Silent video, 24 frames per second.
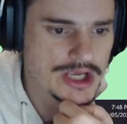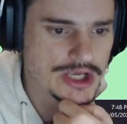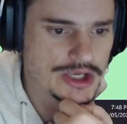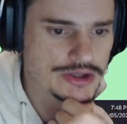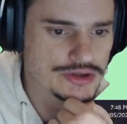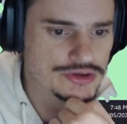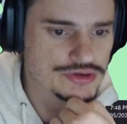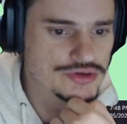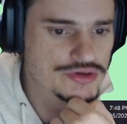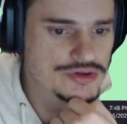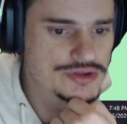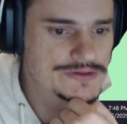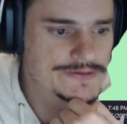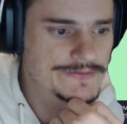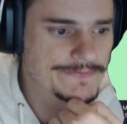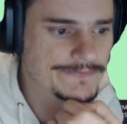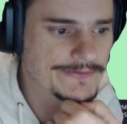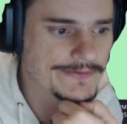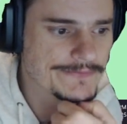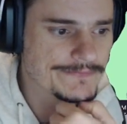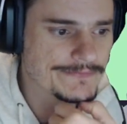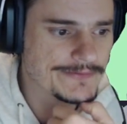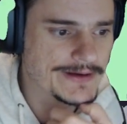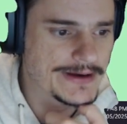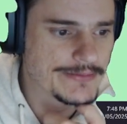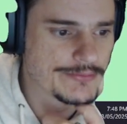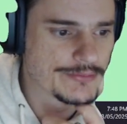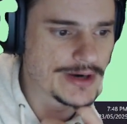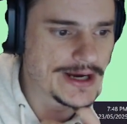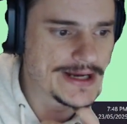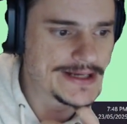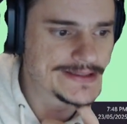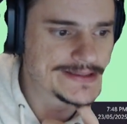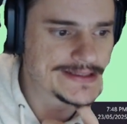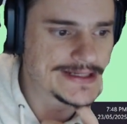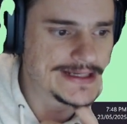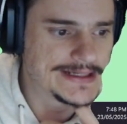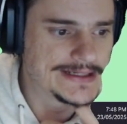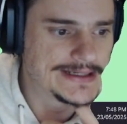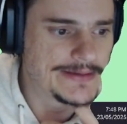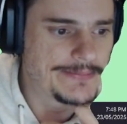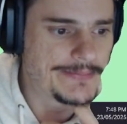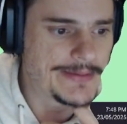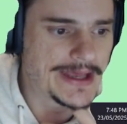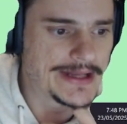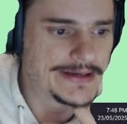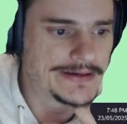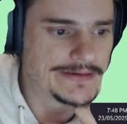used for frame rate
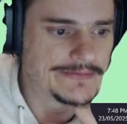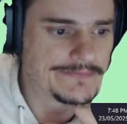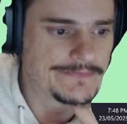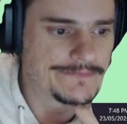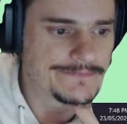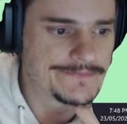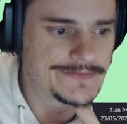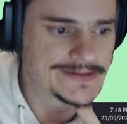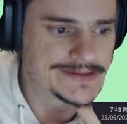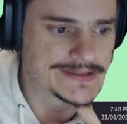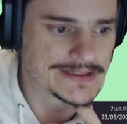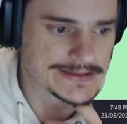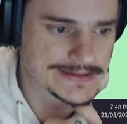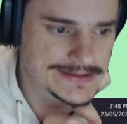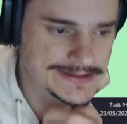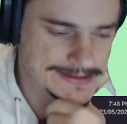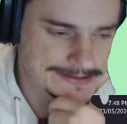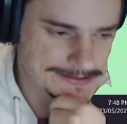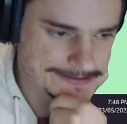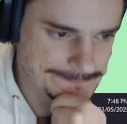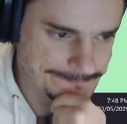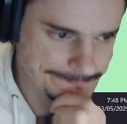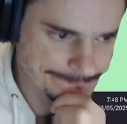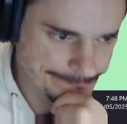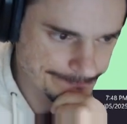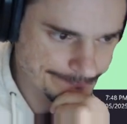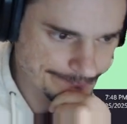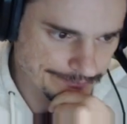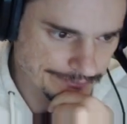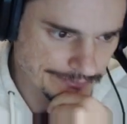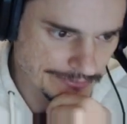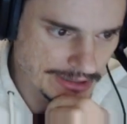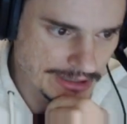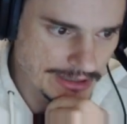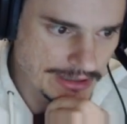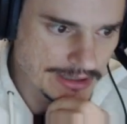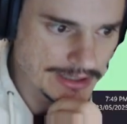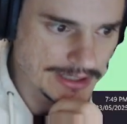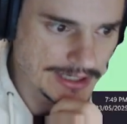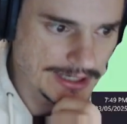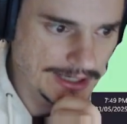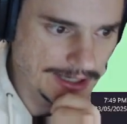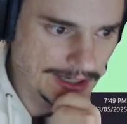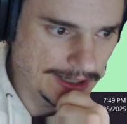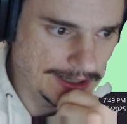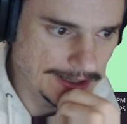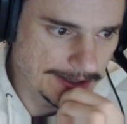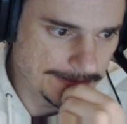independent physics.
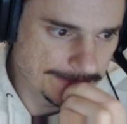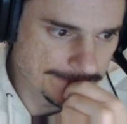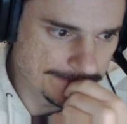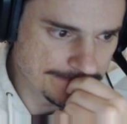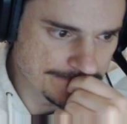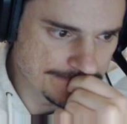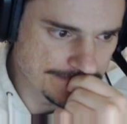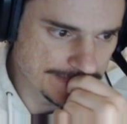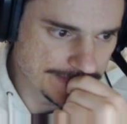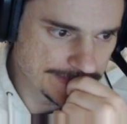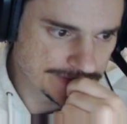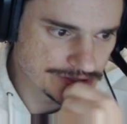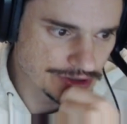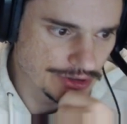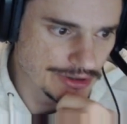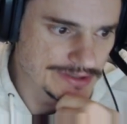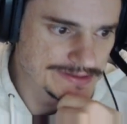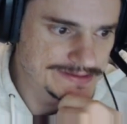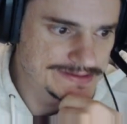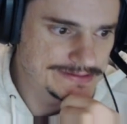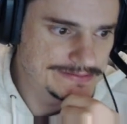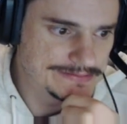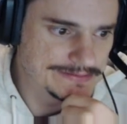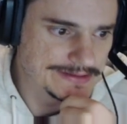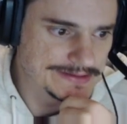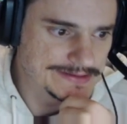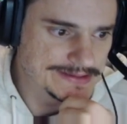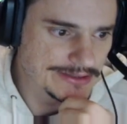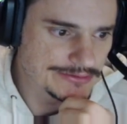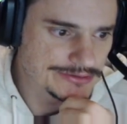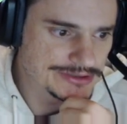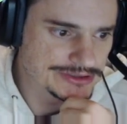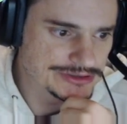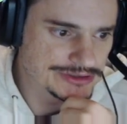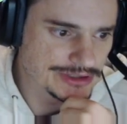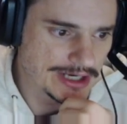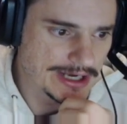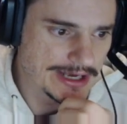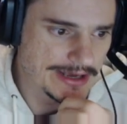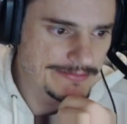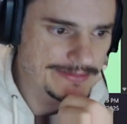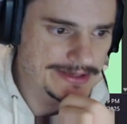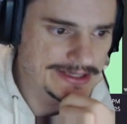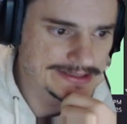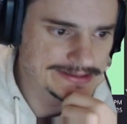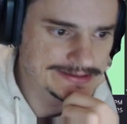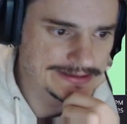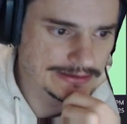So the delta
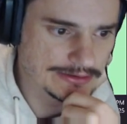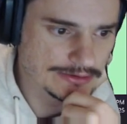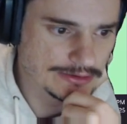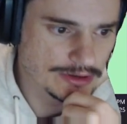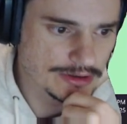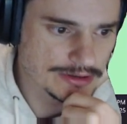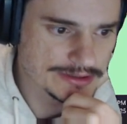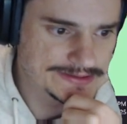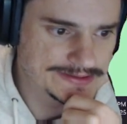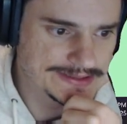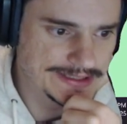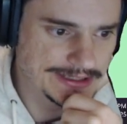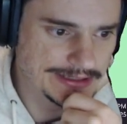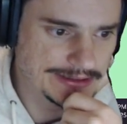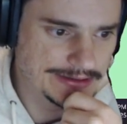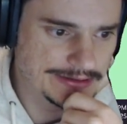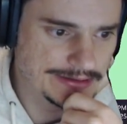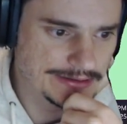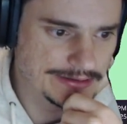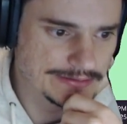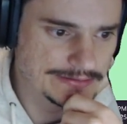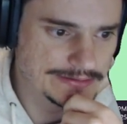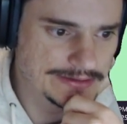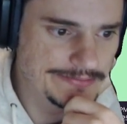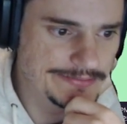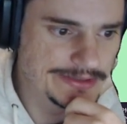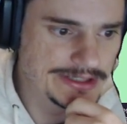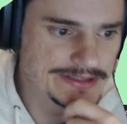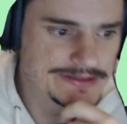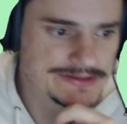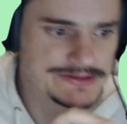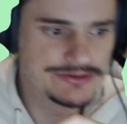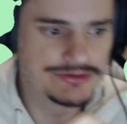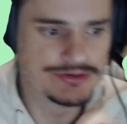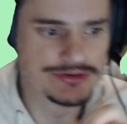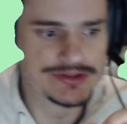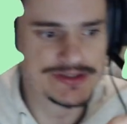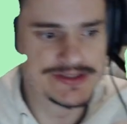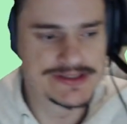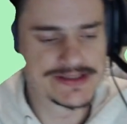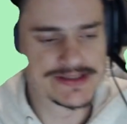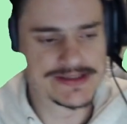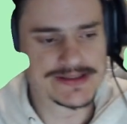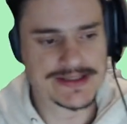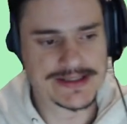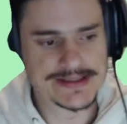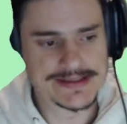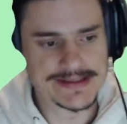time is the clock tick limited to
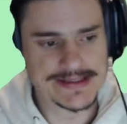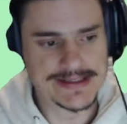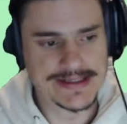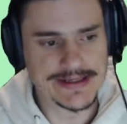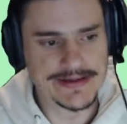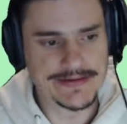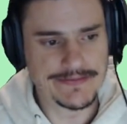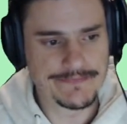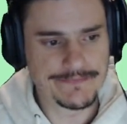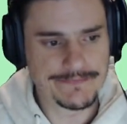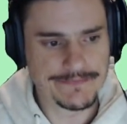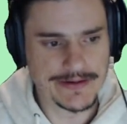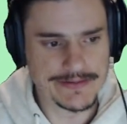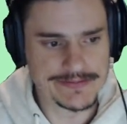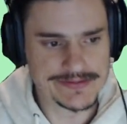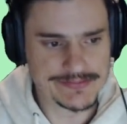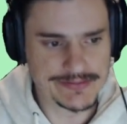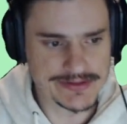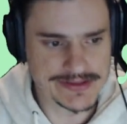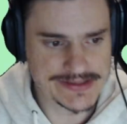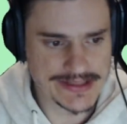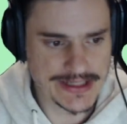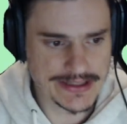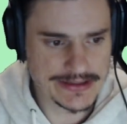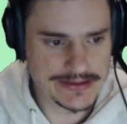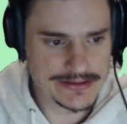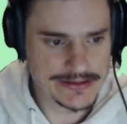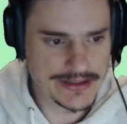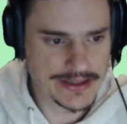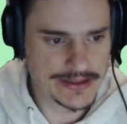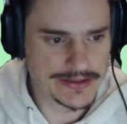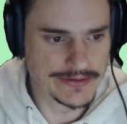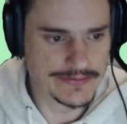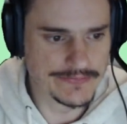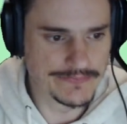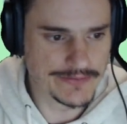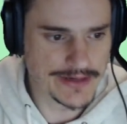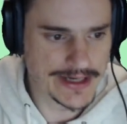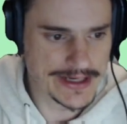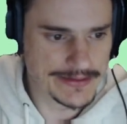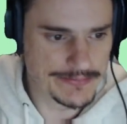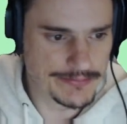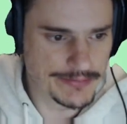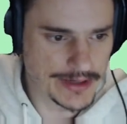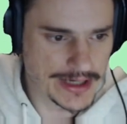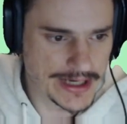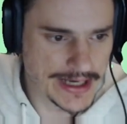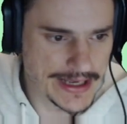60 frames per second
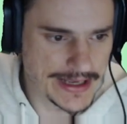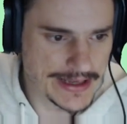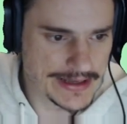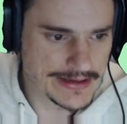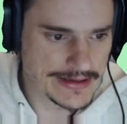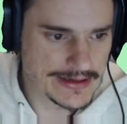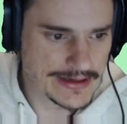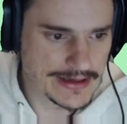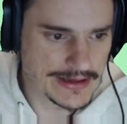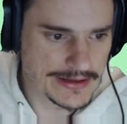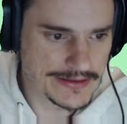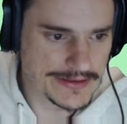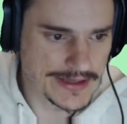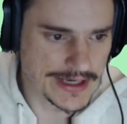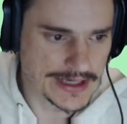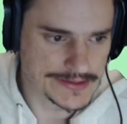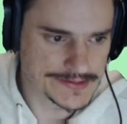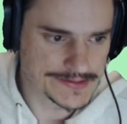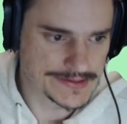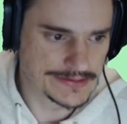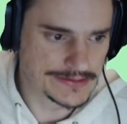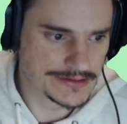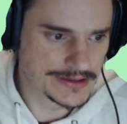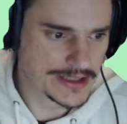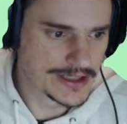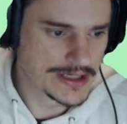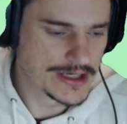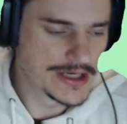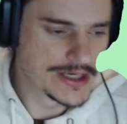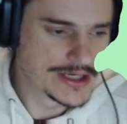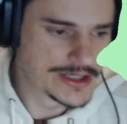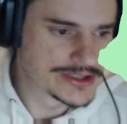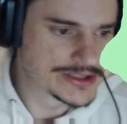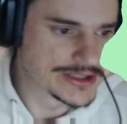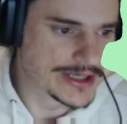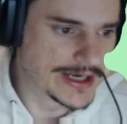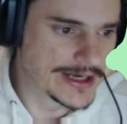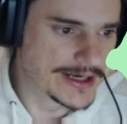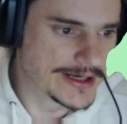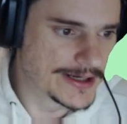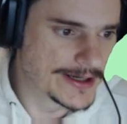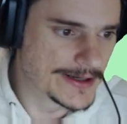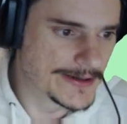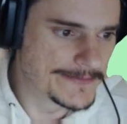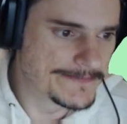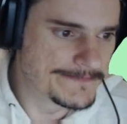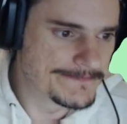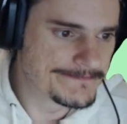divided by 1,000.
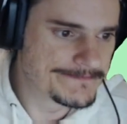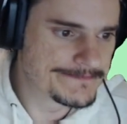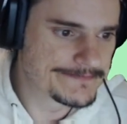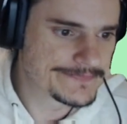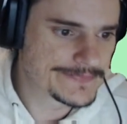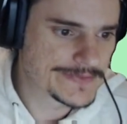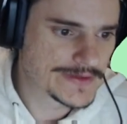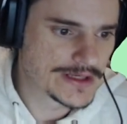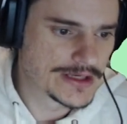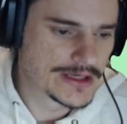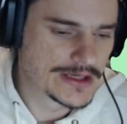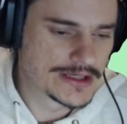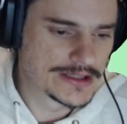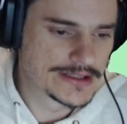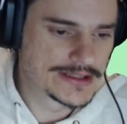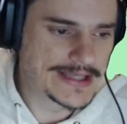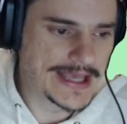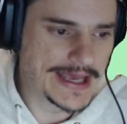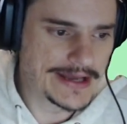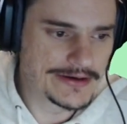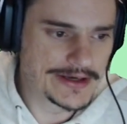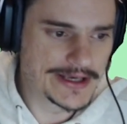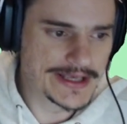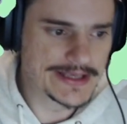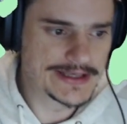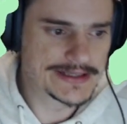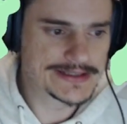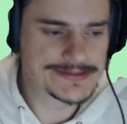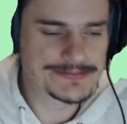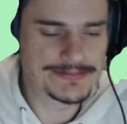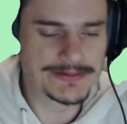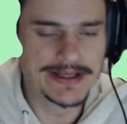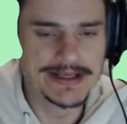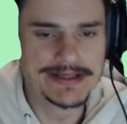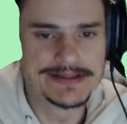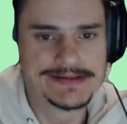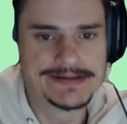Can I explain